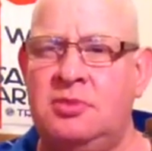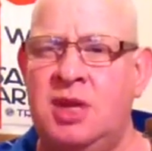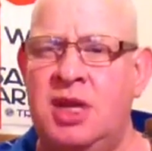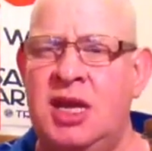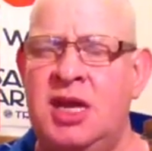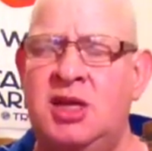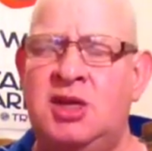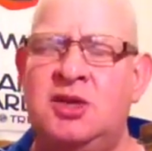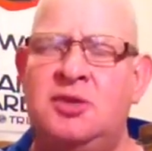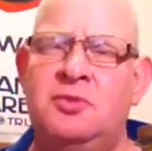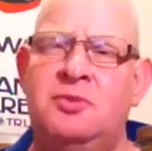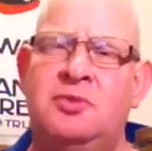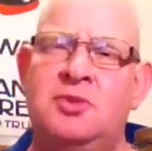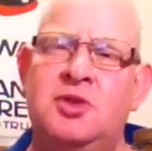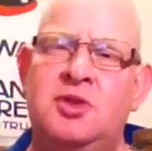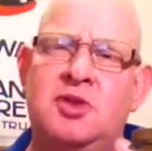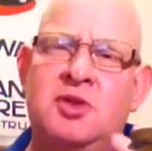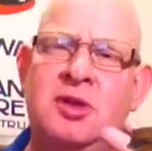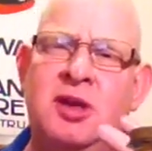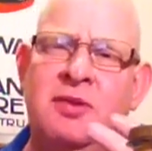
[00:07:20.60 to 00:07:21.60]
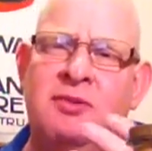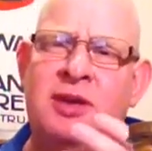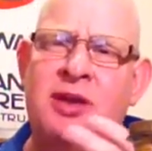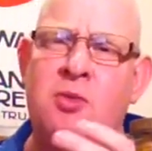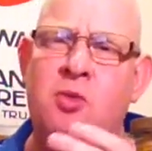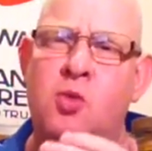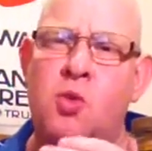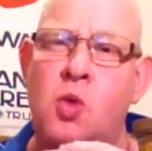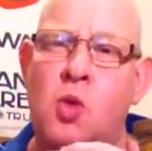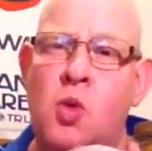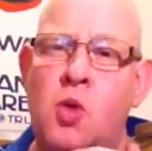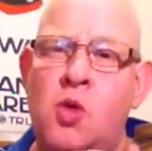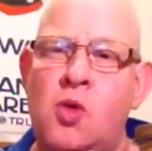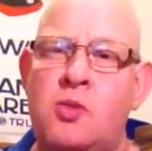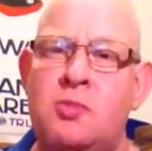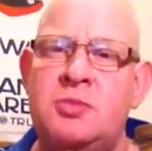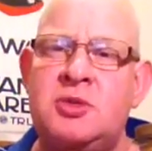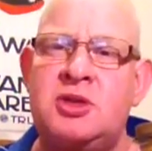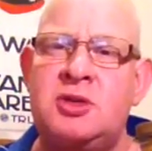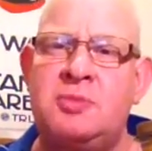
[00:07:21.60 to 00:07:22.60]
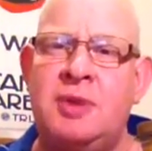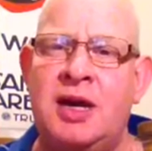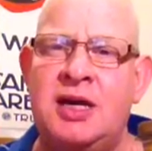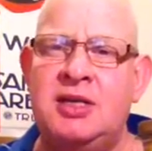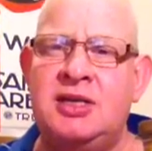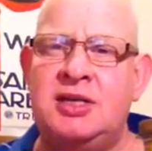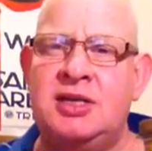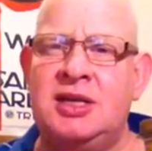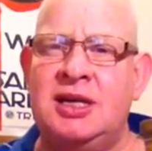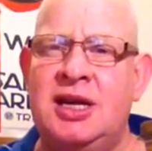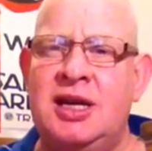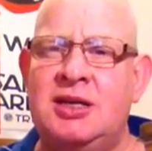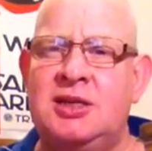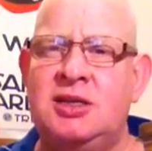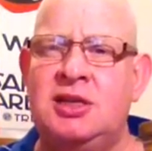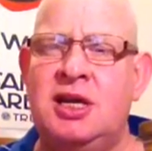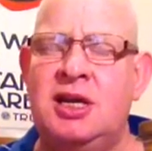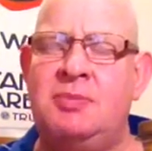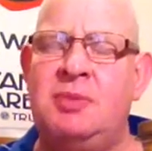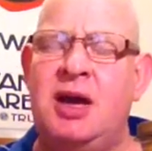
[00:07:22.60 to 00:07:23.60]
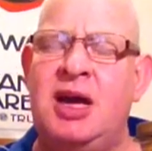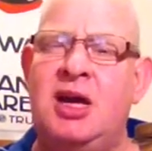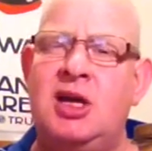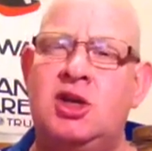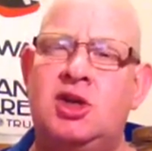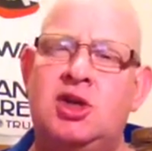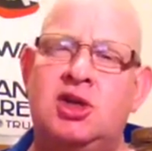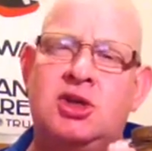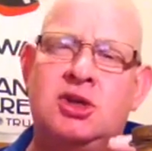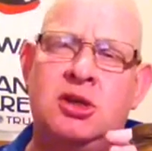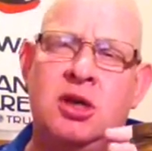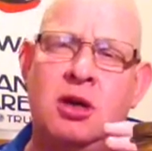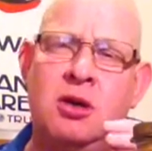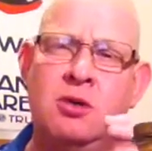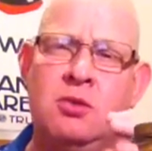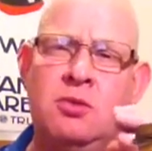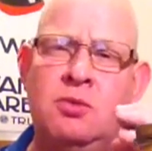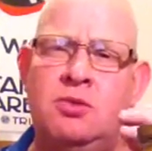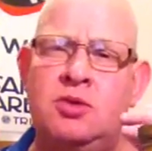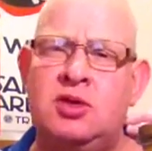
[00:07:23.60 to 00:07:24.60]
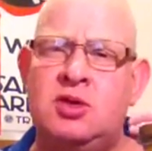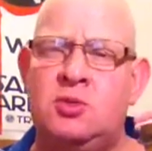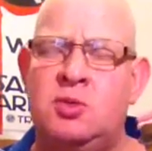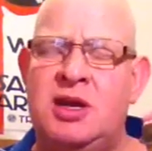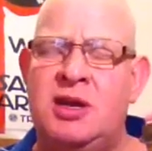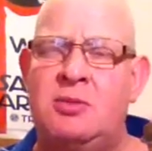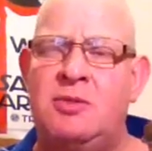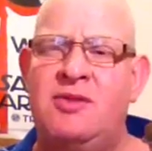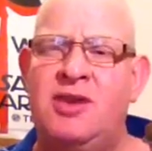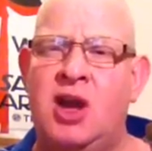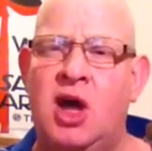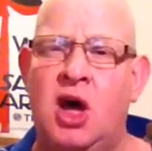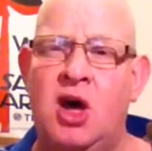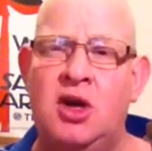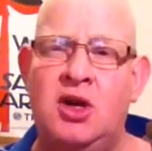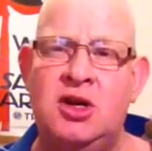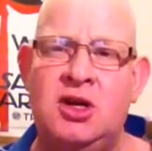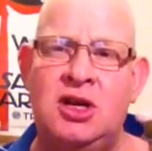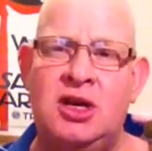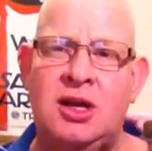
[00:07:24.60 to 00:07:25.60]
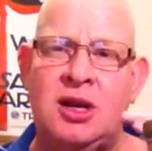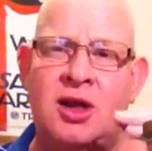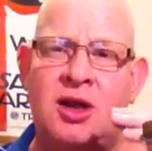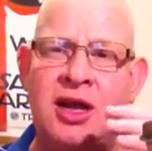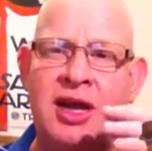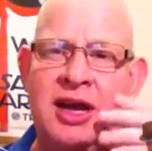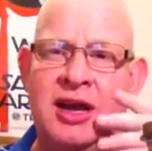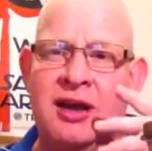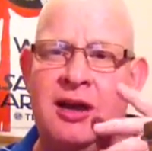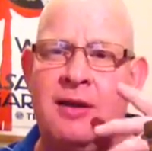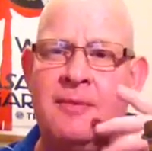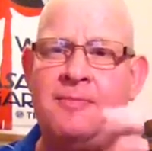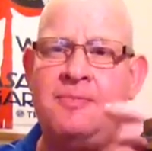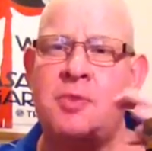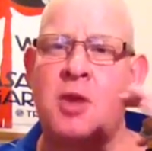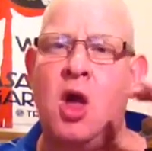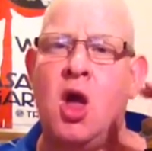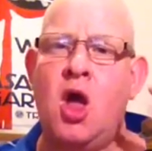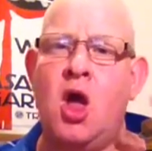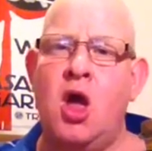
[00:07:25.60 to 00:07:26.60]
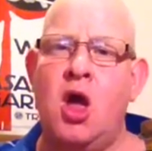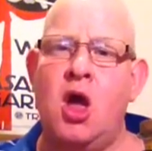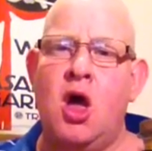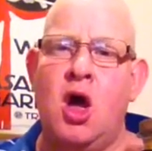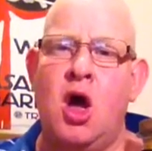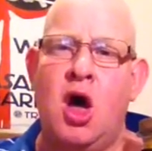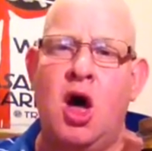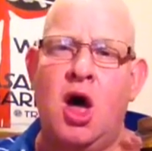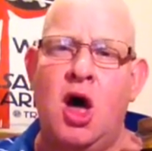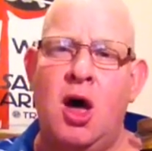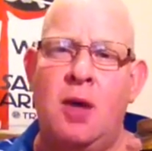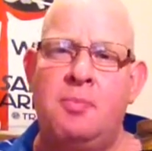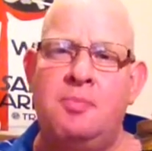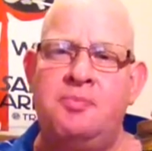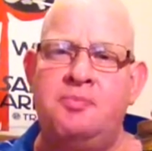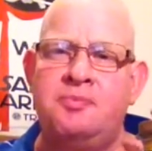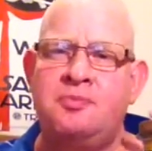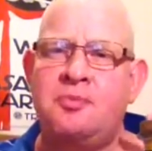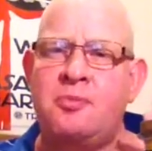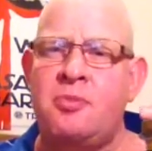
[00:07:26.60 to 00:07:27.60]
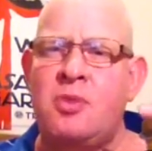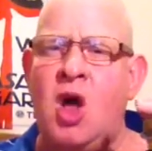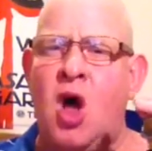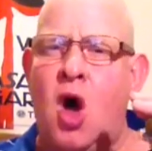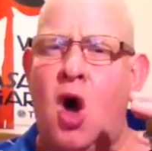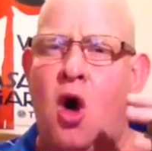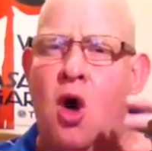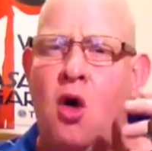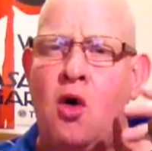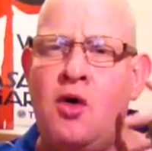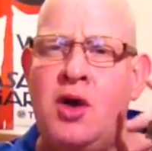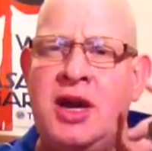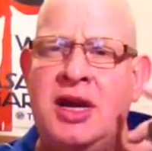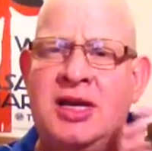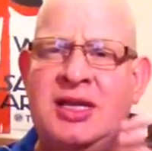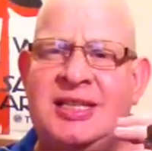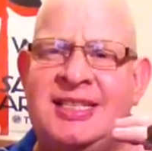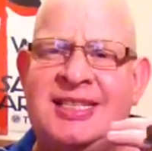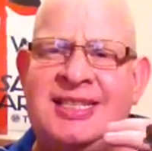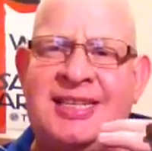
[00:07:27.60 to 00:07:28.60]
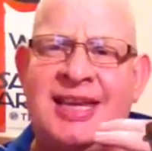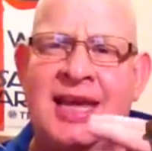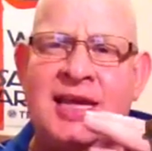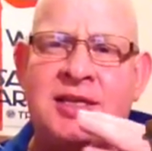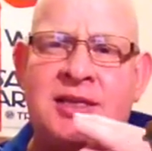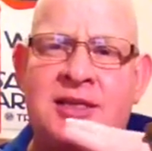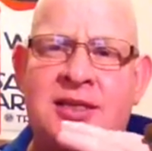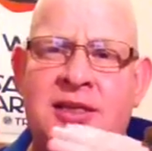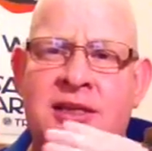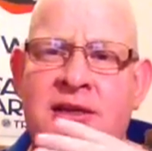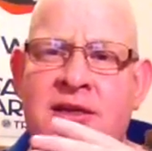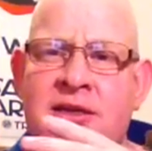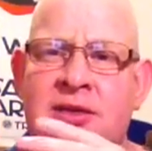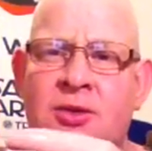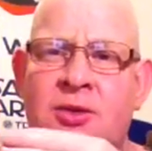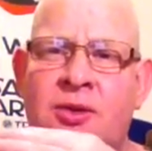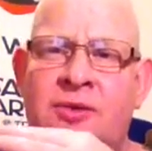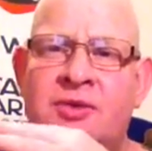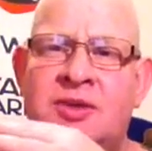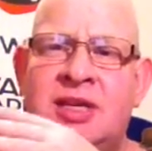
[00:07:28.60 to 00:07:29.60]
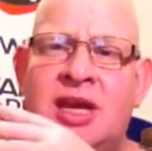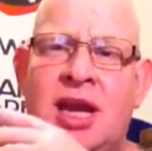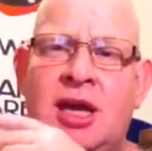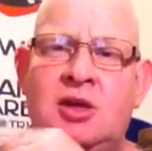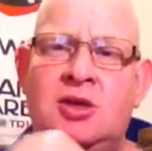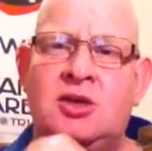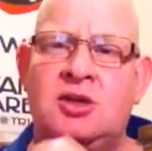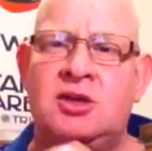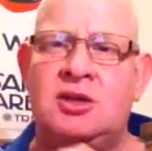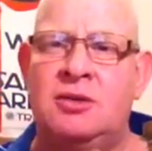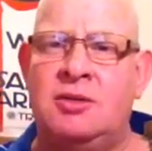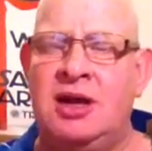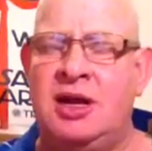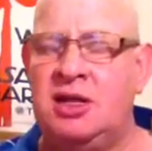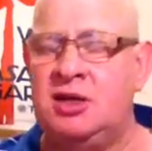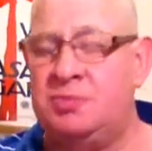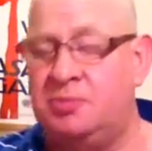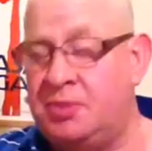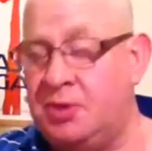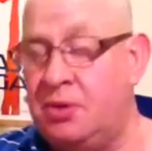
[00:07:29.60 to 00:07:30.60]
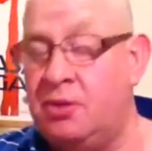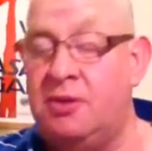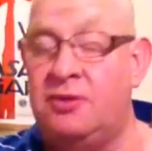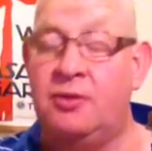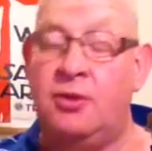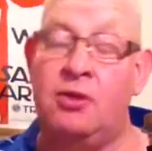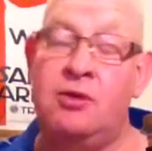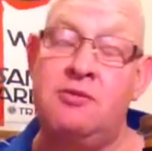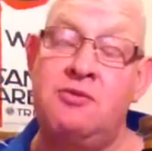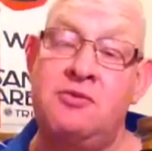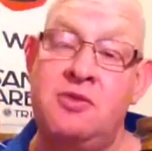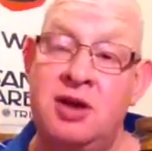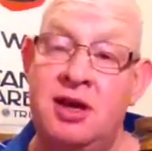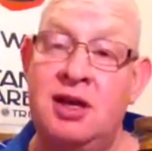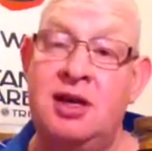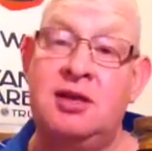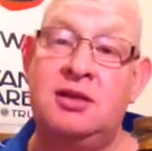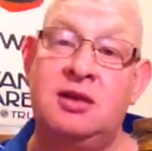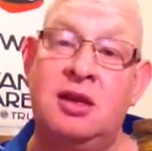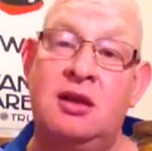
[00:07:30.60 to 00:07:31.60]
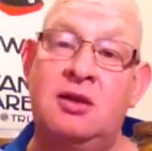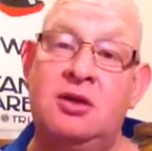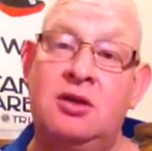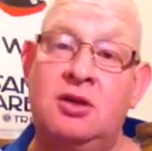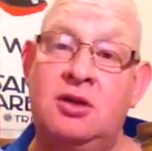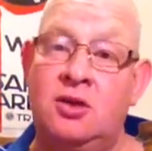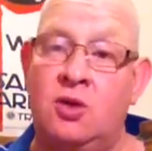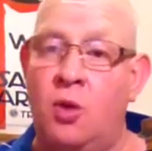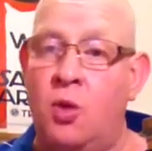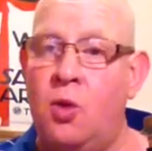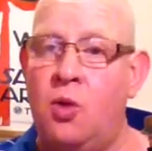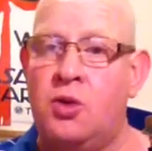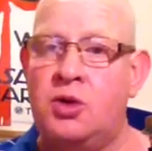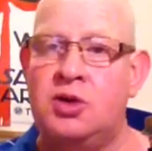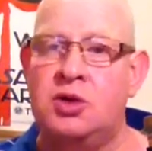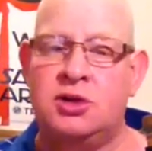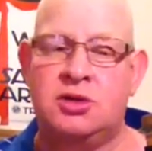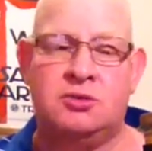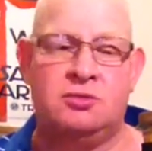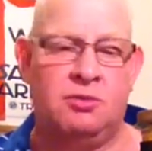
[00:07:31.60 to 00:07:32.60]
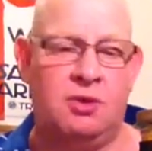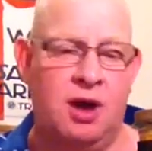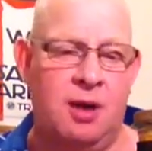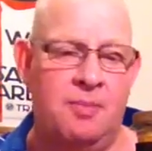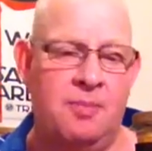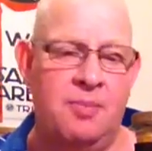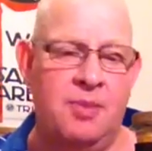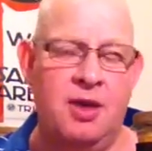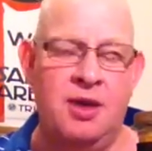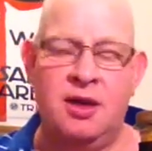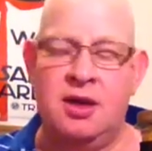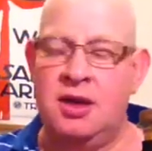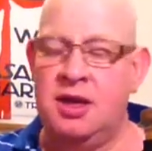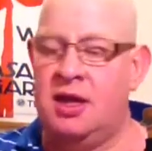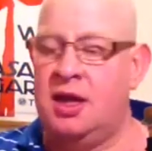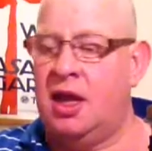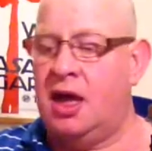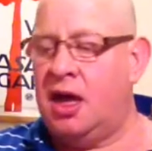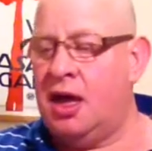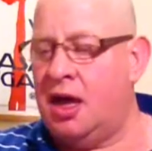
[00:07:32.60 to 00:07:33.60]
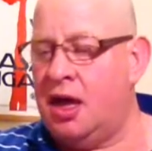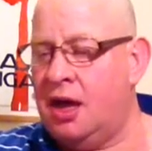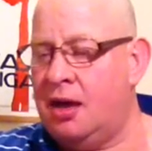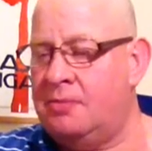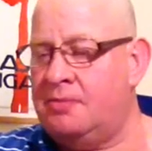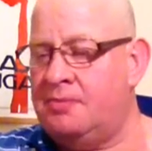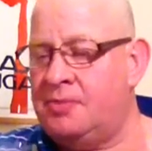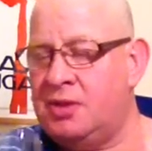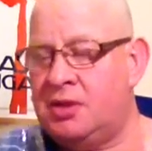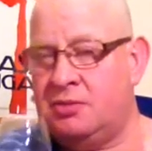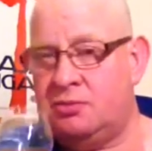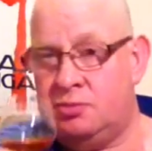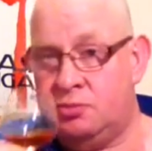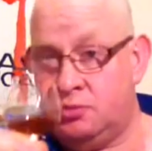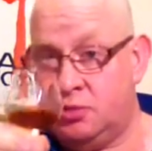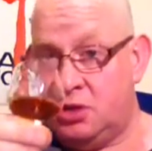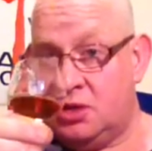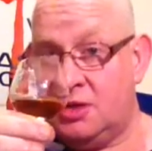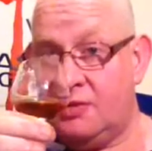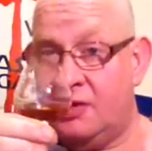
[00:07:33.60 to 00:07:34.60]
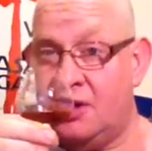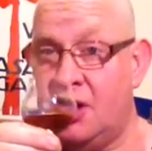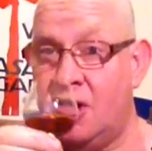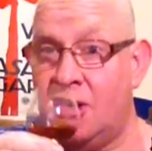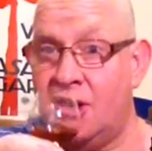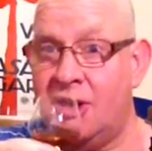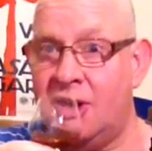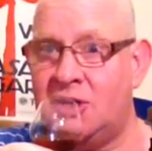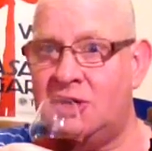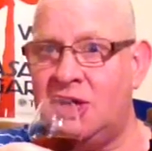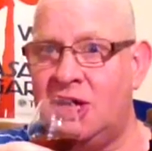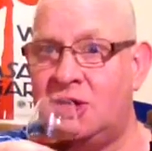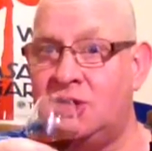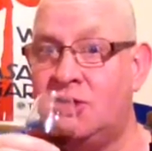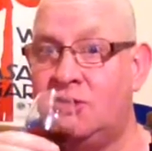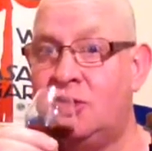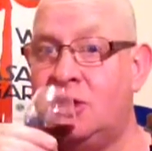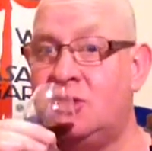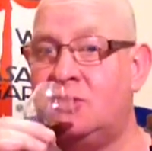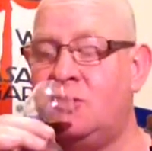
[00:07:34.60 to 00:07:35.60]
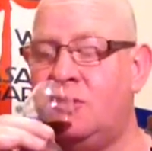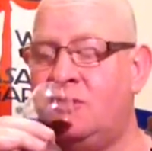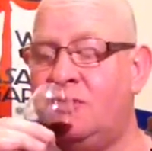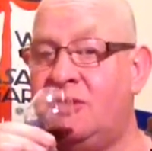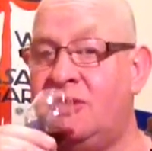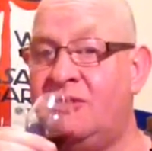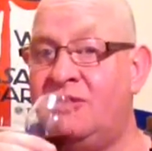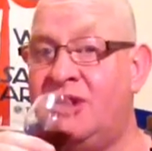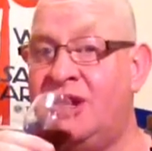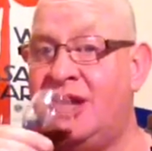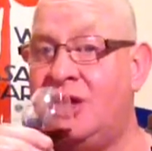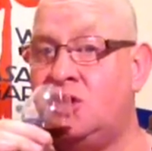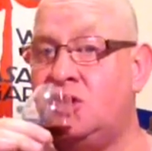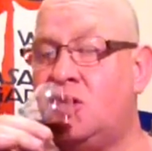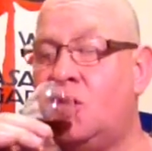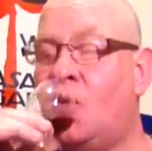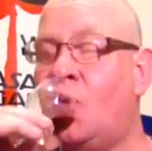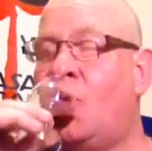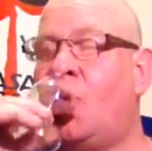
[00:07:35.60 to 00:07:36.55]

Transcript: It's lovely warm spiciness, but it's so sweet with an underlying orange zesty sort of taste to it. It's beautiful, it really is a gorgeous rum. Just have another little taste on this one for the finish.